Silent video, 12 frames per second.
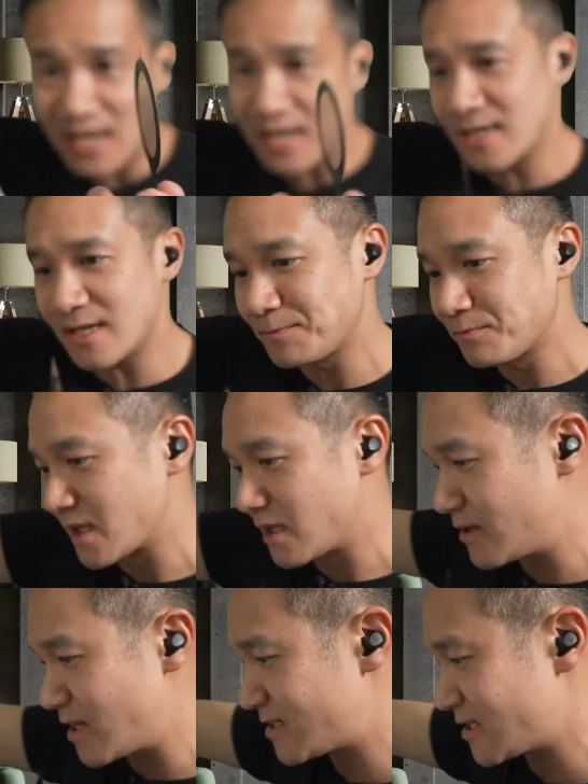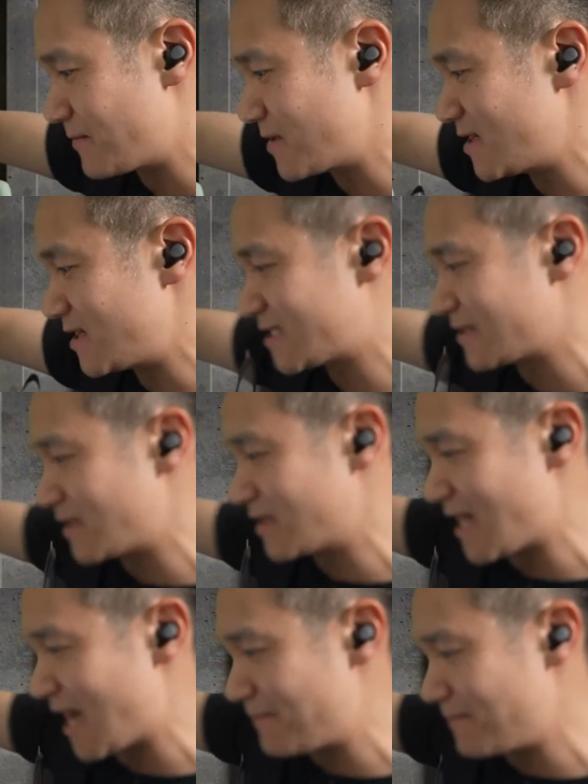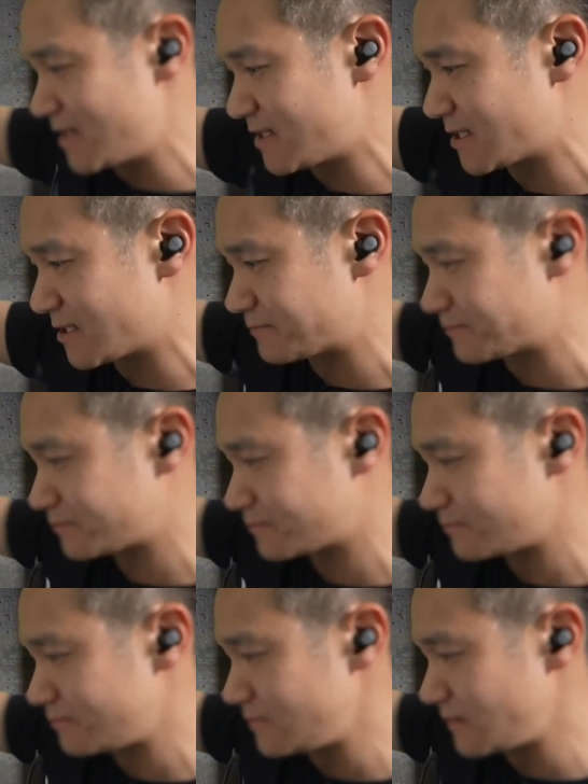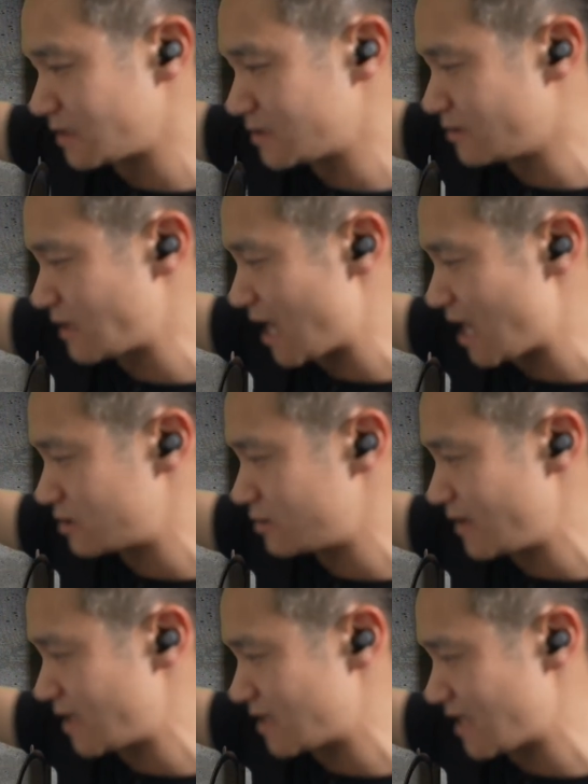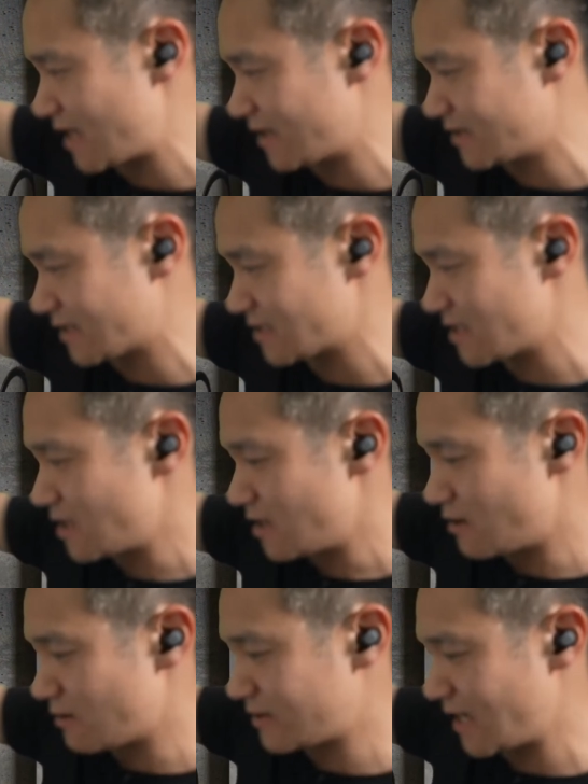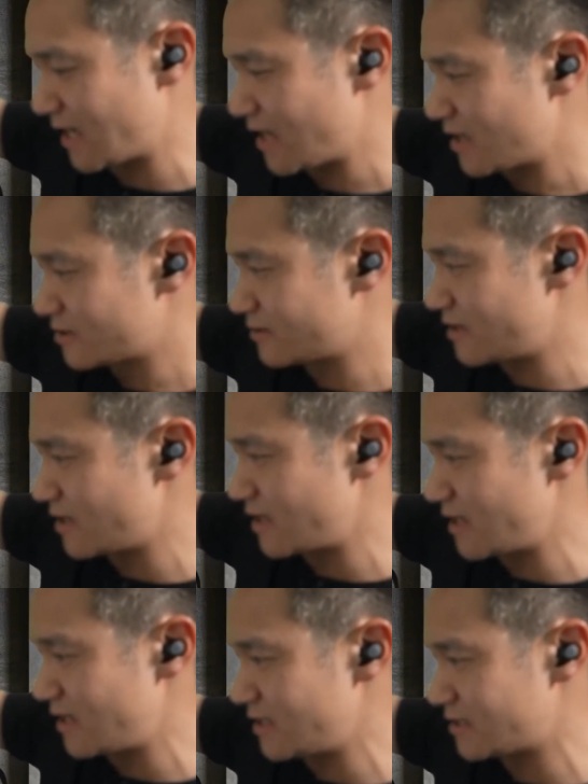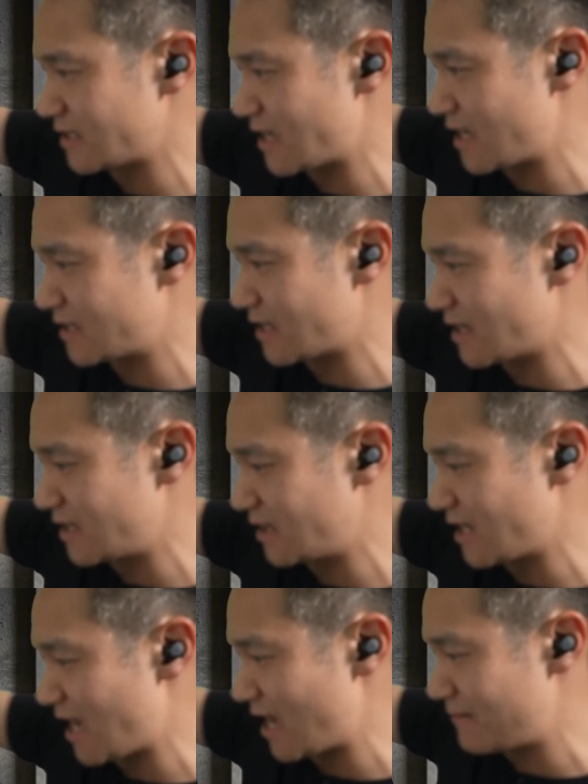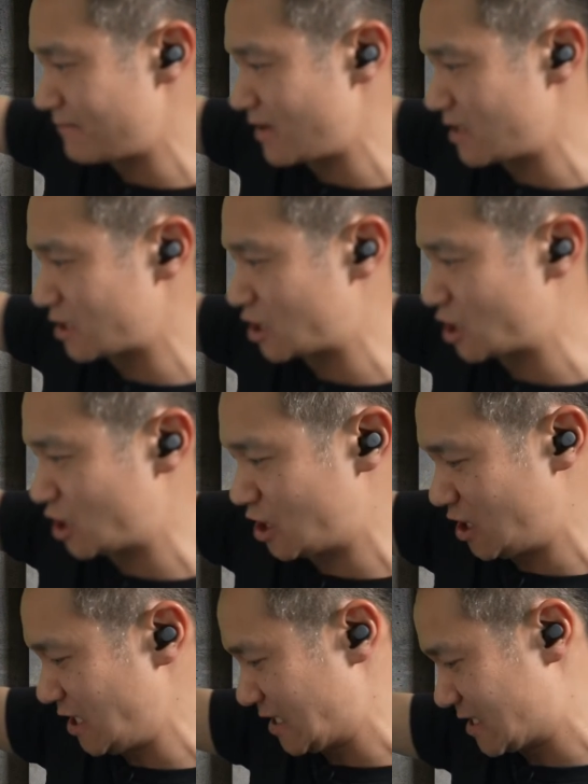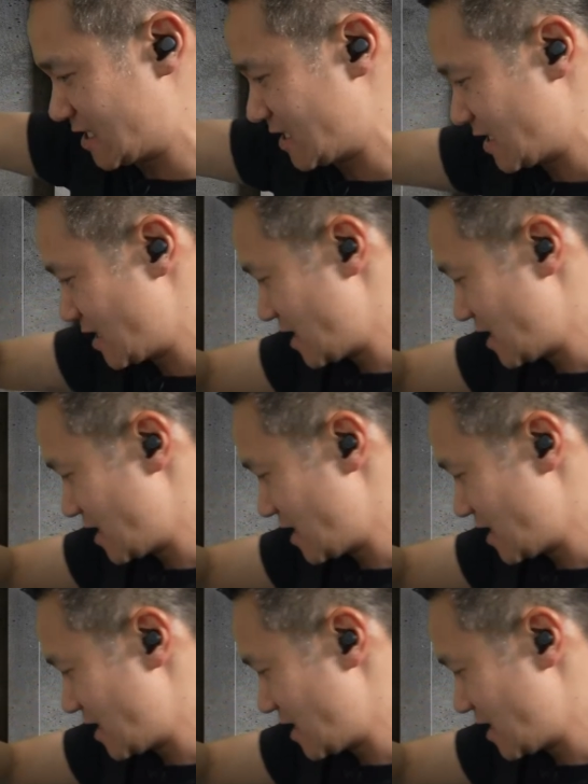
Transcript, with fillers: on it. There's some, some alignment. So how do we align this? Okay, so there is an alignment sheet.